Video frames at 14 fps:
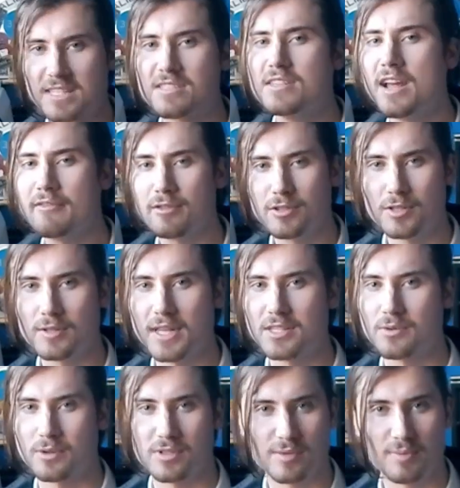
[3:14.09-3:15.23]
It's never too late
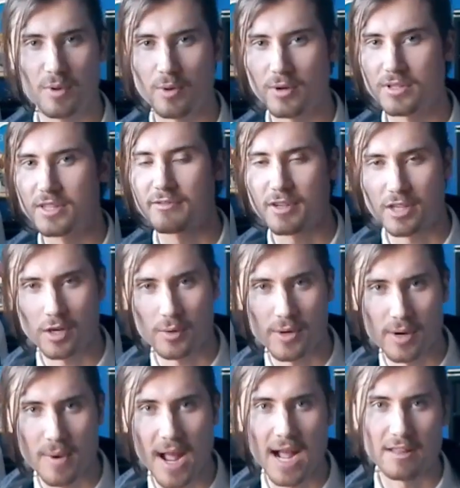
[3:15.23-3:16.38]
to explore a different
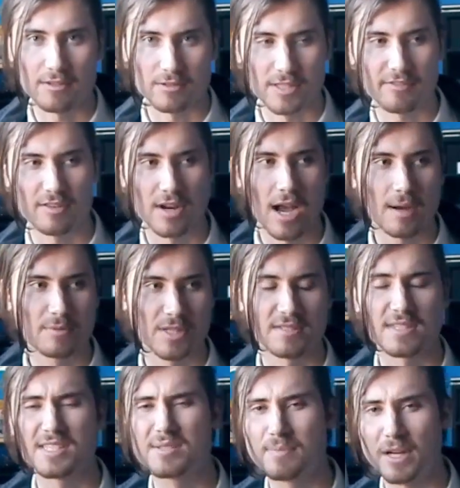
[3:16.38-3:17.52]
career path or different
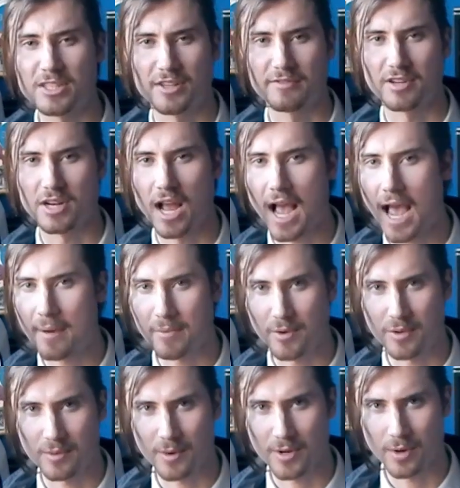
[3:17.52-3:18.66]
options, especially if you're not happy
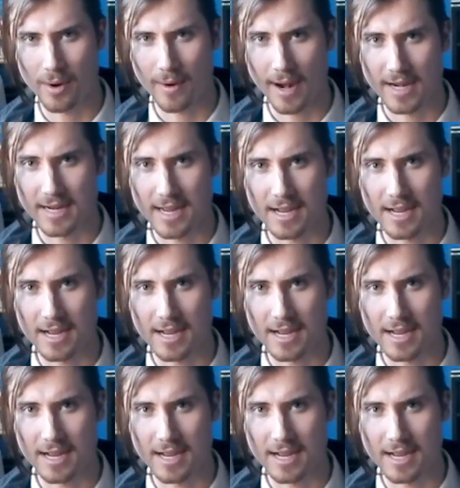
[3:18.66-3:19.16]
with where you are right